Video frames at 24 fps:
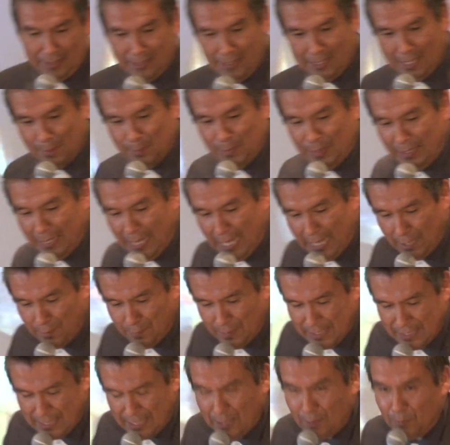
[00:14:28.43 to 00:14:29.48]
I'd be lying if
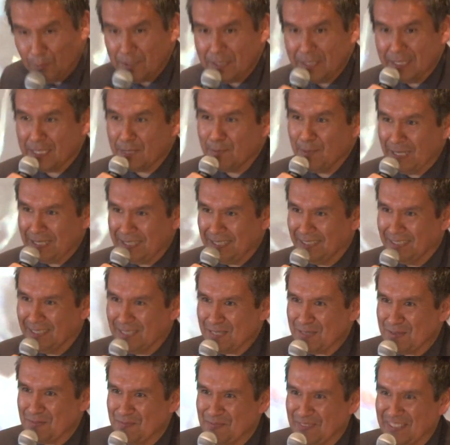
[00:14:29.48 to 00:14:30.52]
I said I wasn't expecting
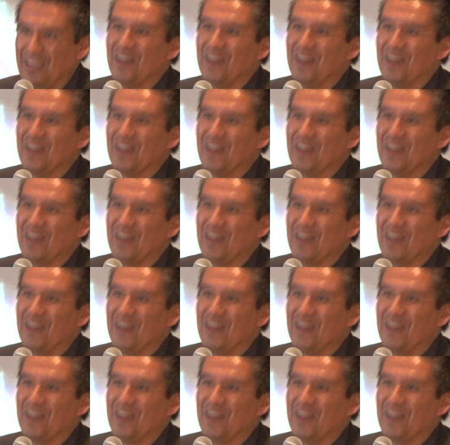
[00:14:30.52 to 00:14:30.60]
this.